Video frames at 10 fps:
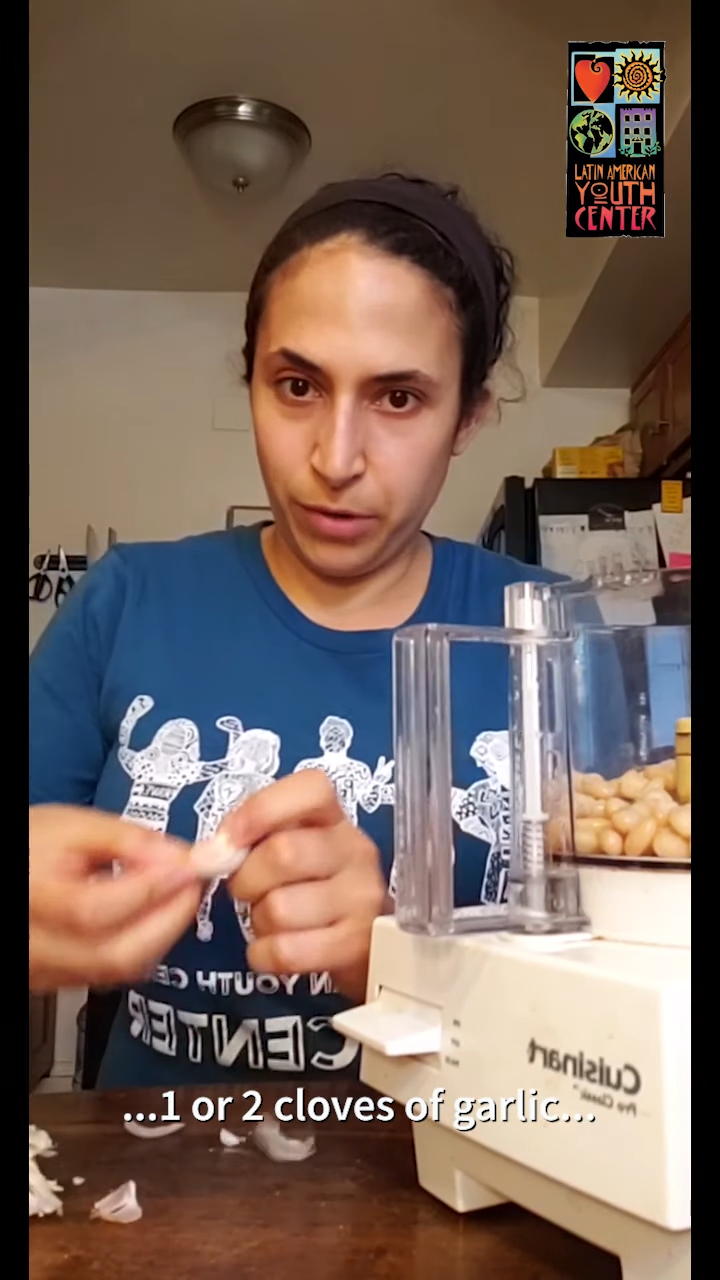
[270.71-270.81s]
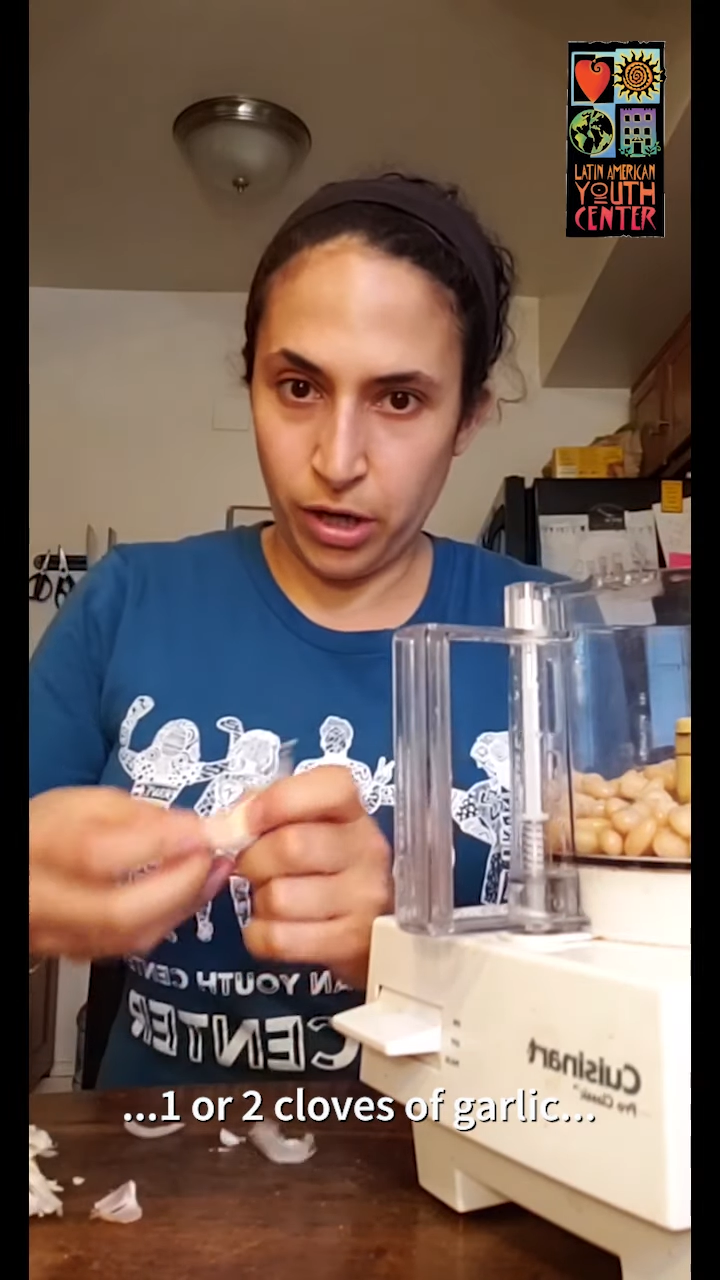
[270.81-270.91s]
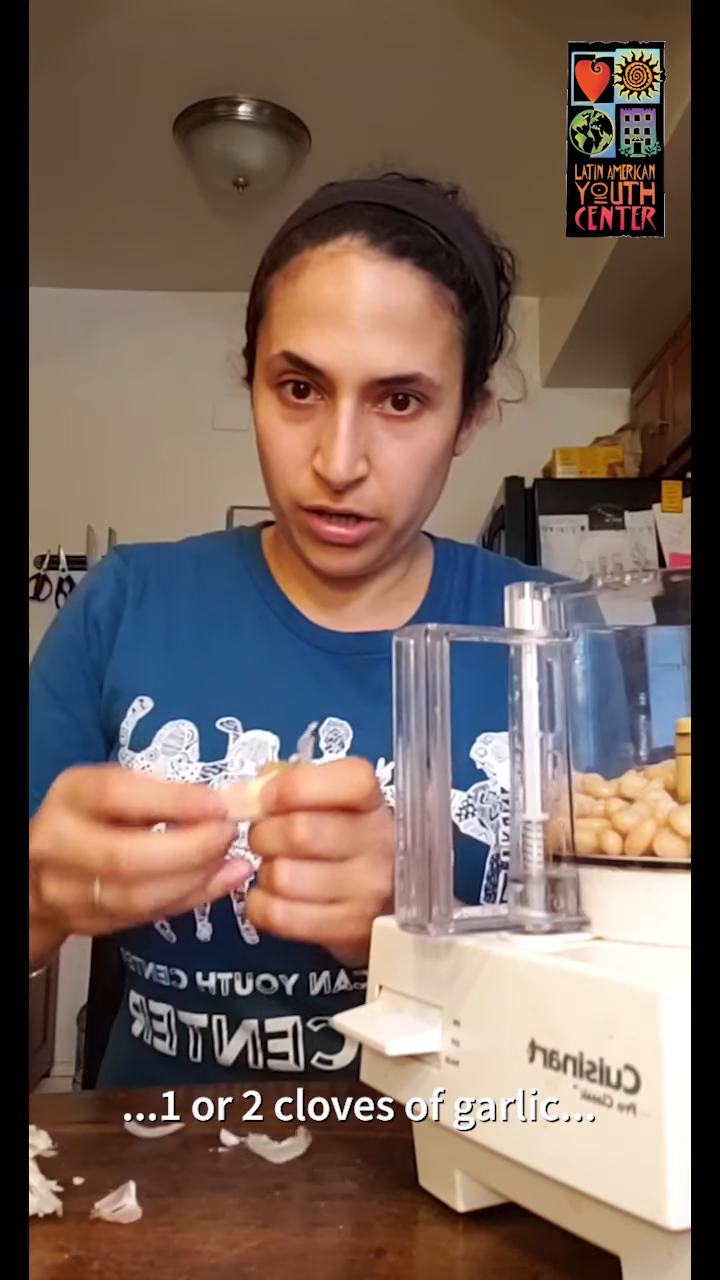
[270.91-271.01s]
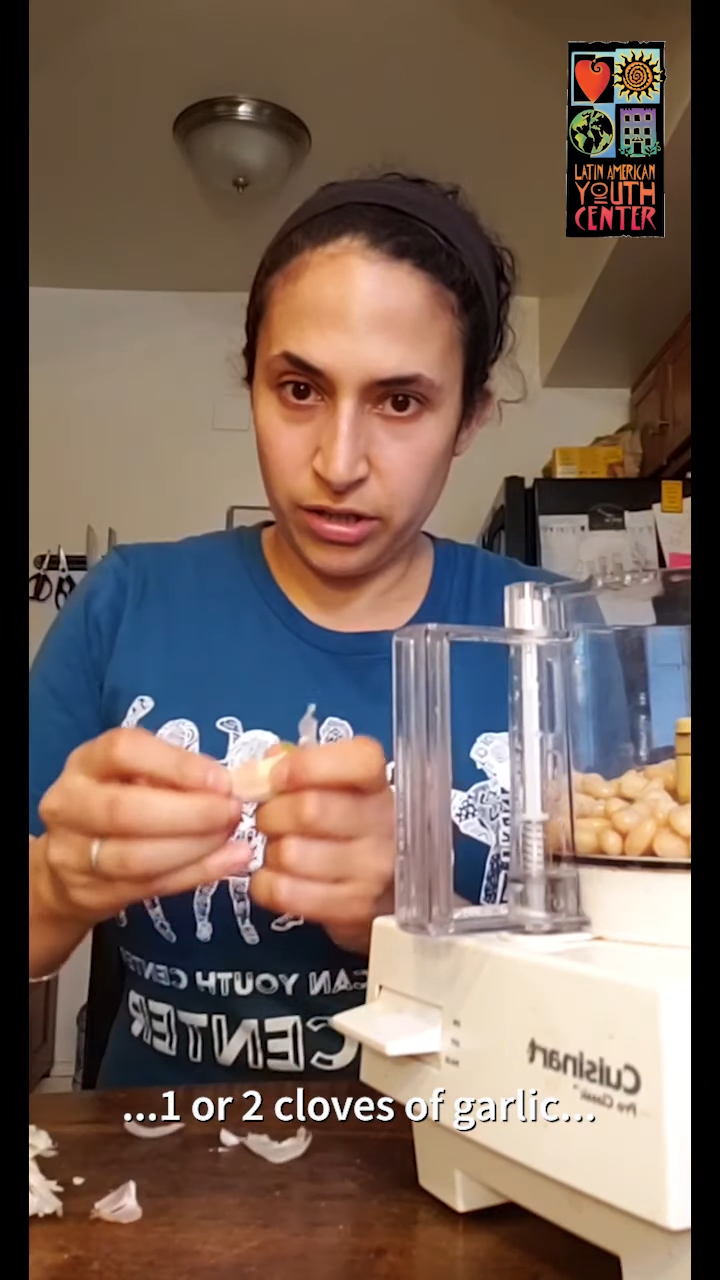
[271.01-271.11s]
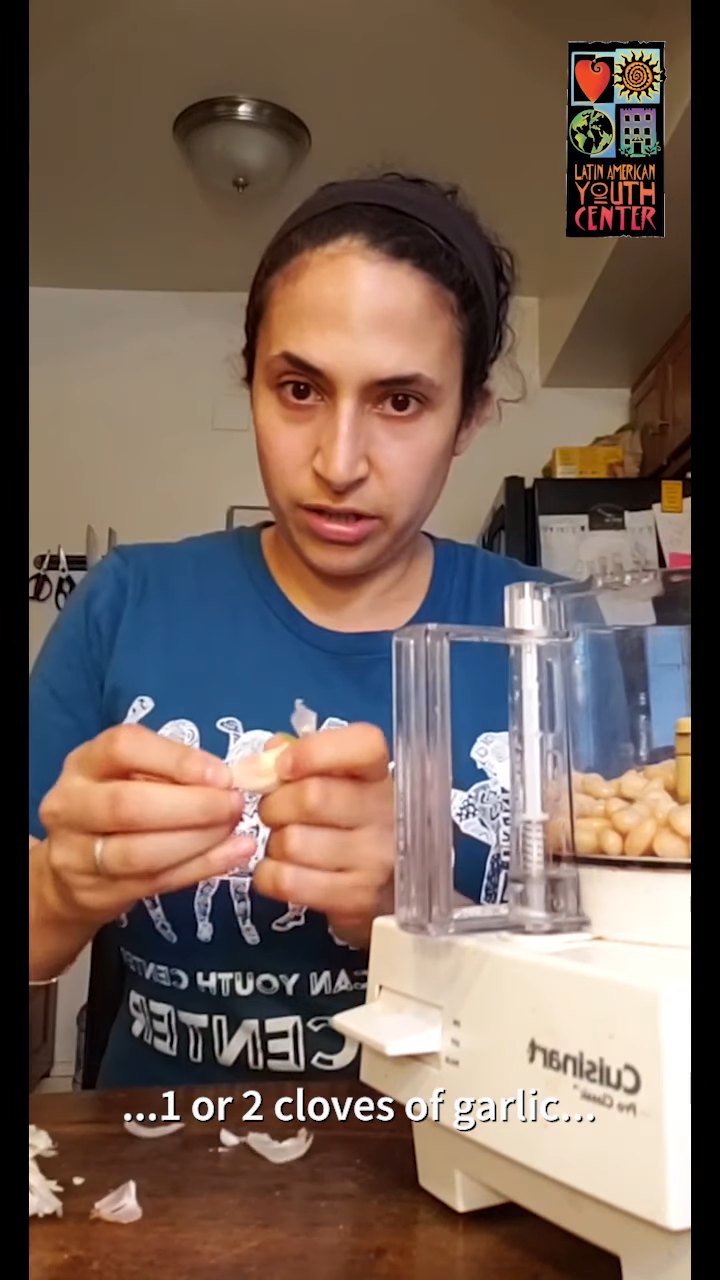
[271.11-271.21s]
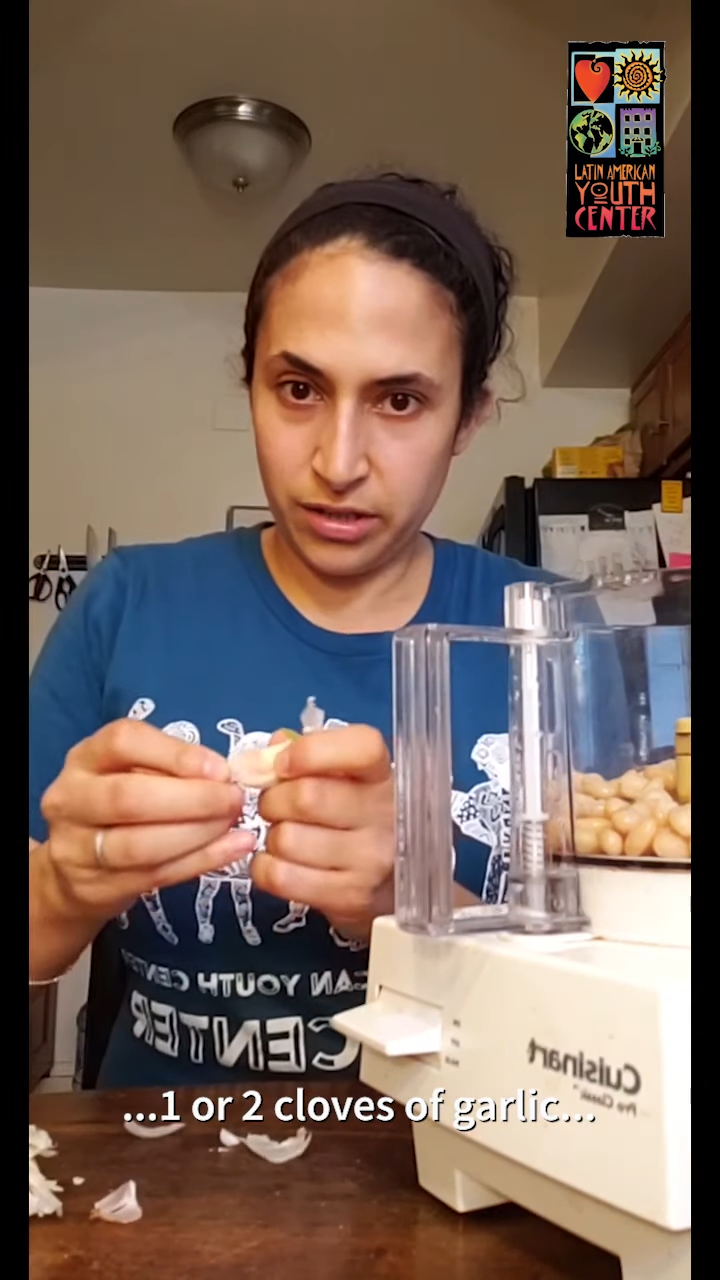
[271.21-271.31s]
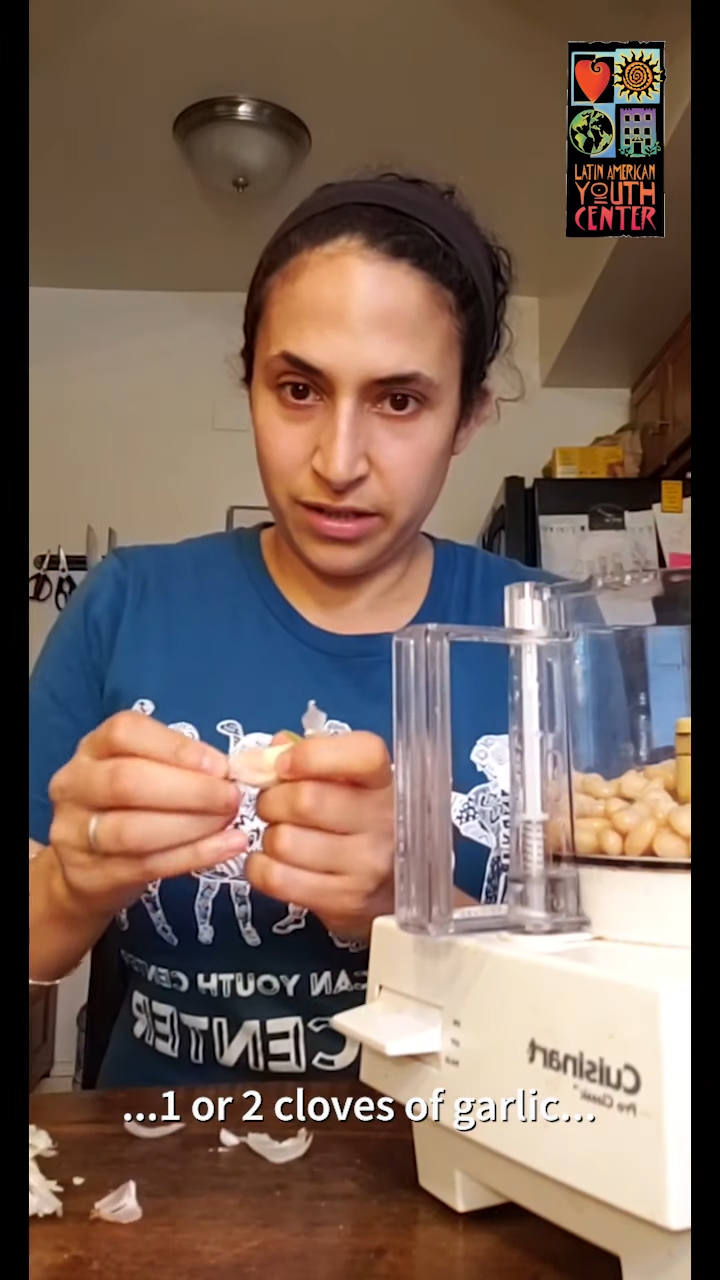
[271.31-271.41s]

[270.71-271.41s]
part